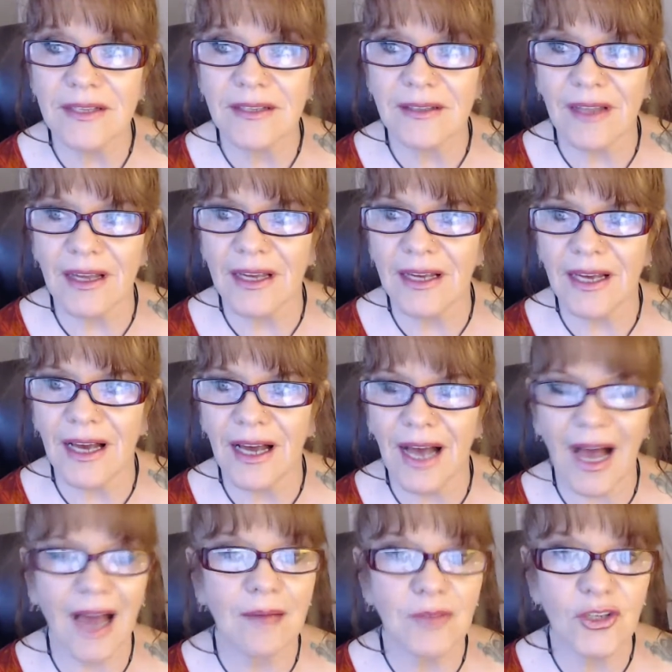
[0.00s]
Like,
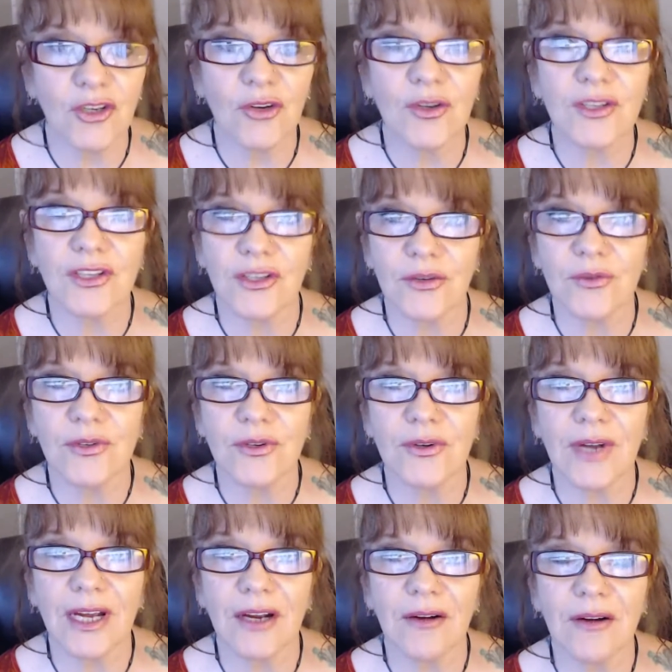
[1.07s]
I'm sure it's user
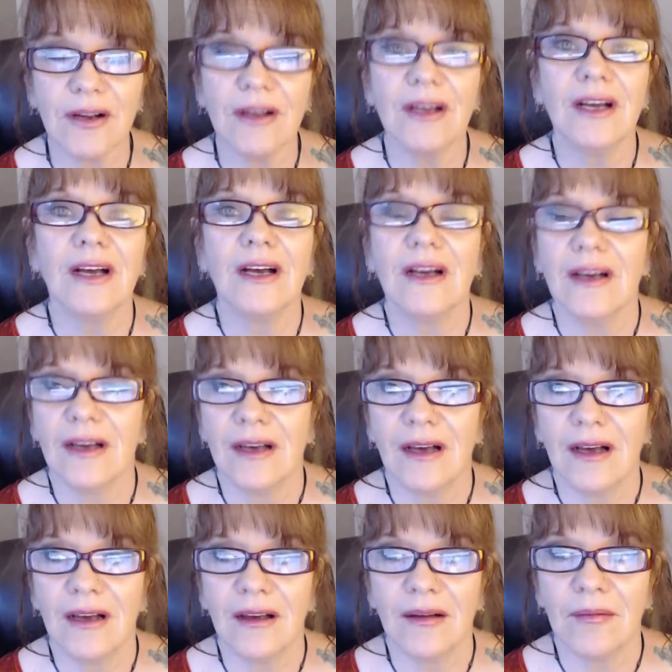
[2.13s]
error,
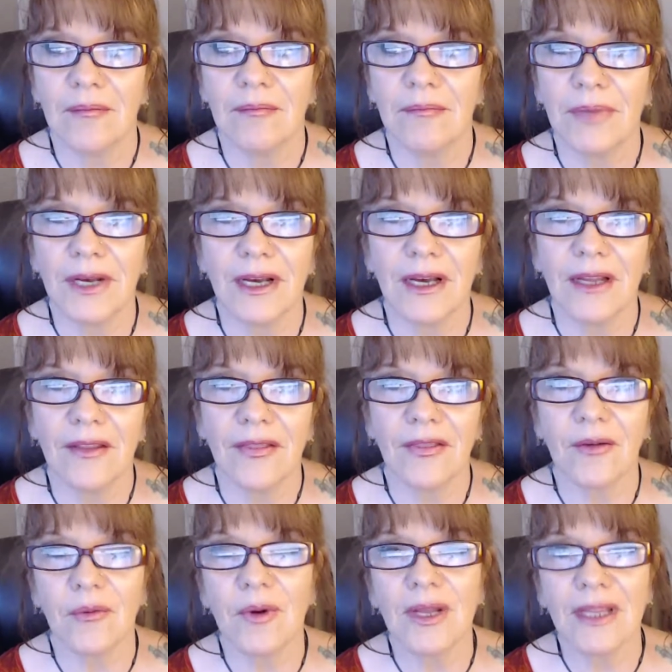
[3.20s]
but the
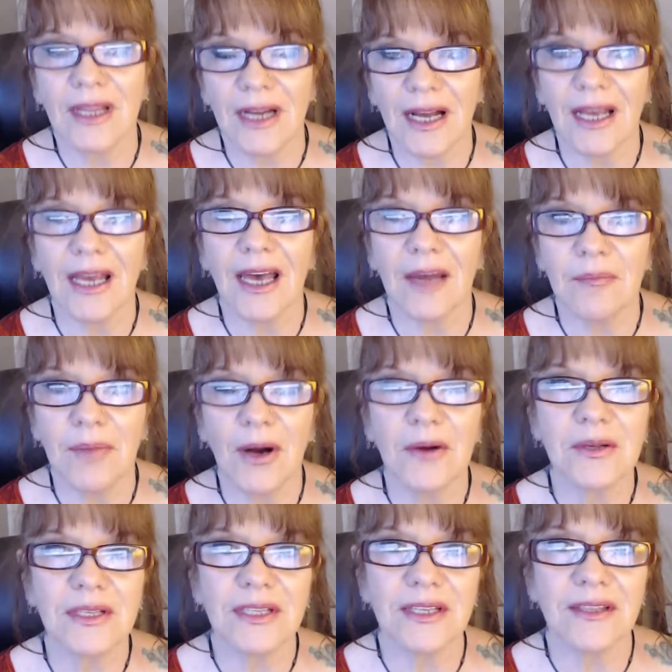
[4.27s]
one that I had
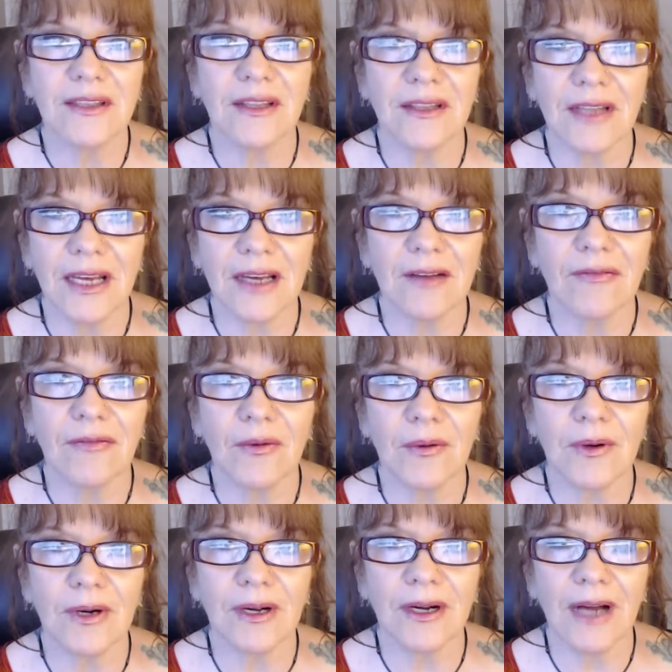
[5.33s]
posted the link
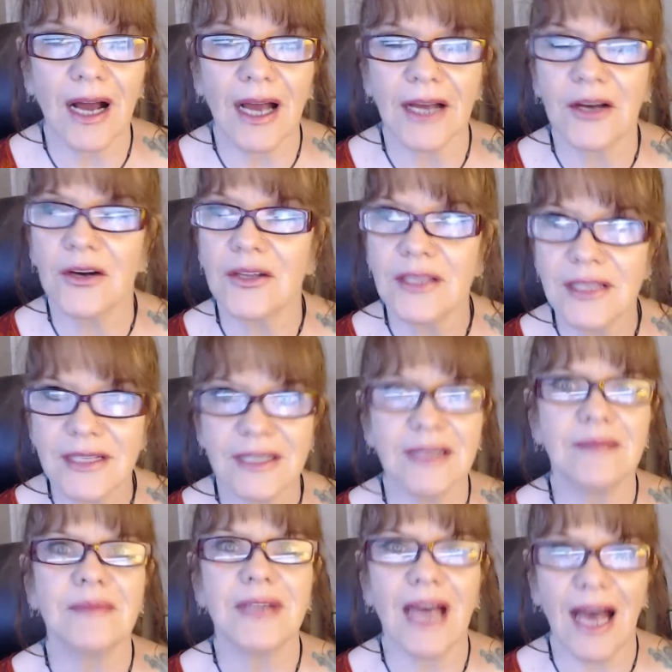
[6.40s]
for, I couldn't seem
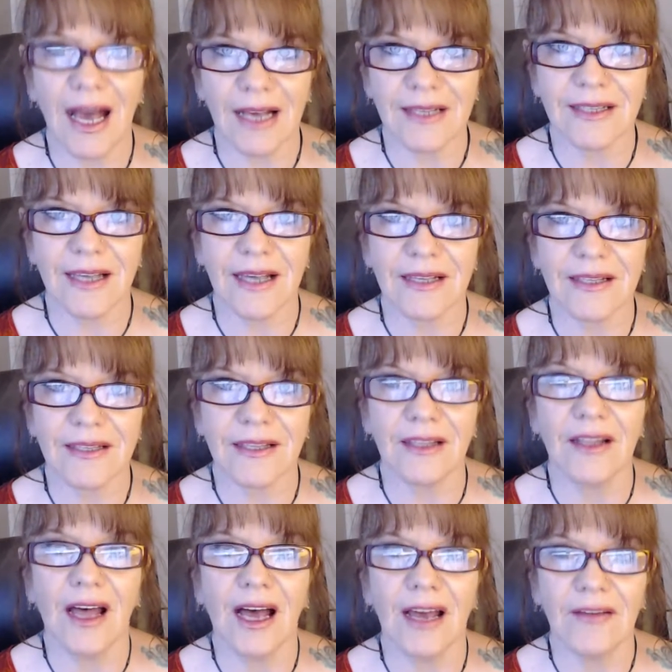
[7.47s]
to access the
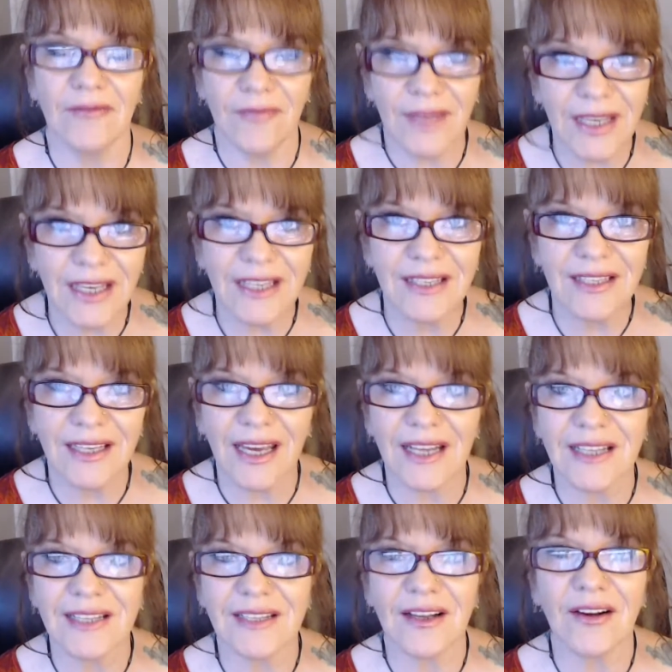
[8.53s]
live feed to get it
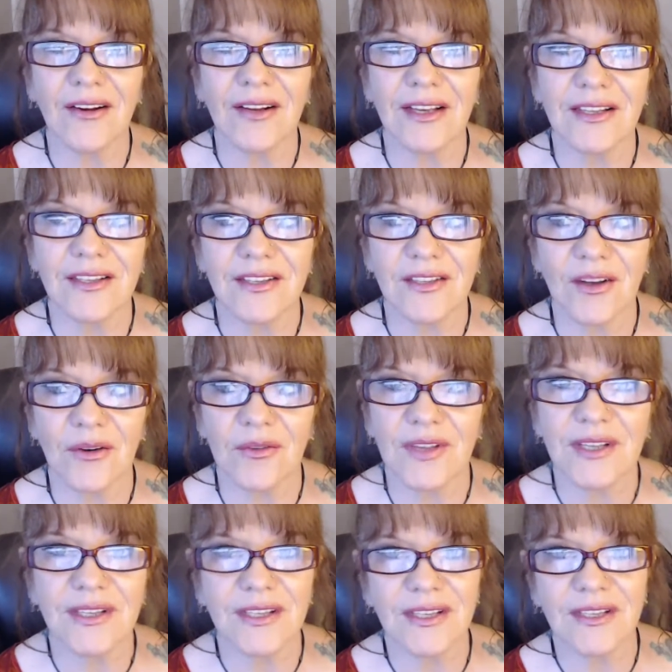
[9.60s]
started. So
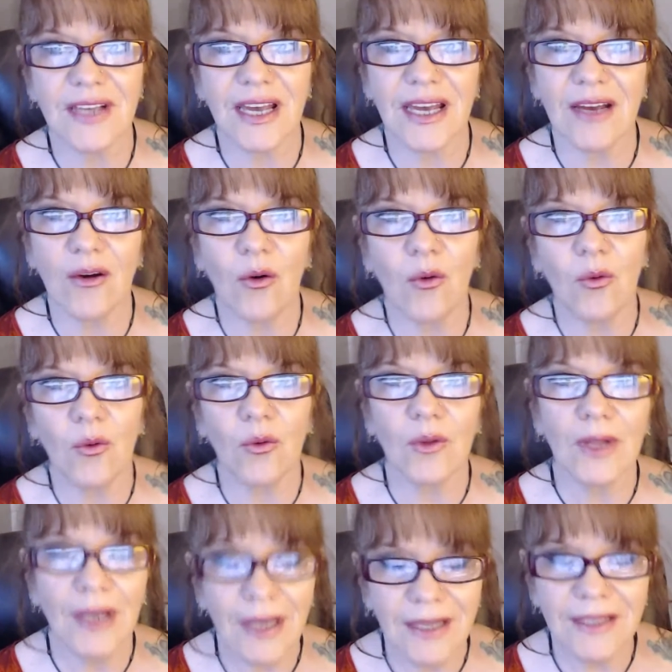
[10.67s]
this is a whole
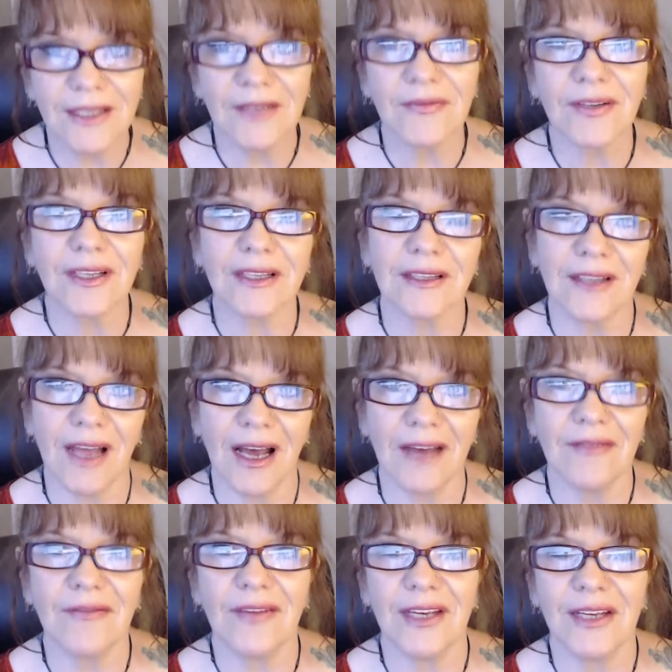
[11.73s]
different live
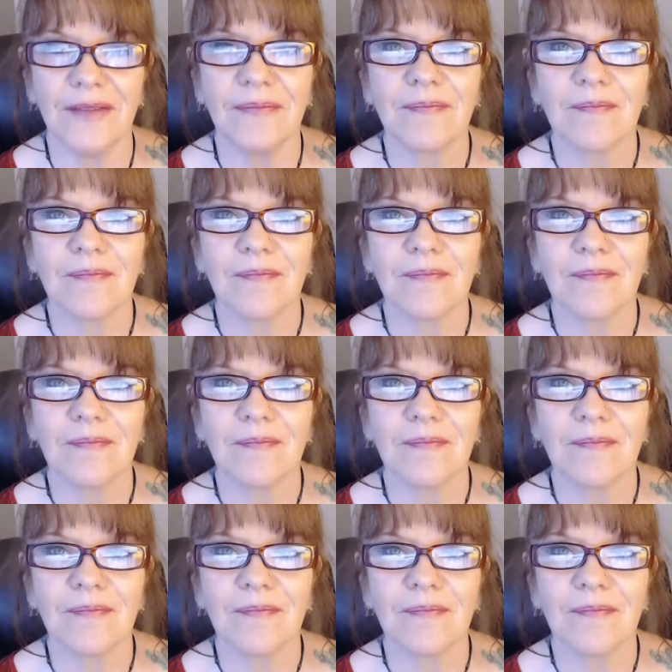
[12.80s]
feed.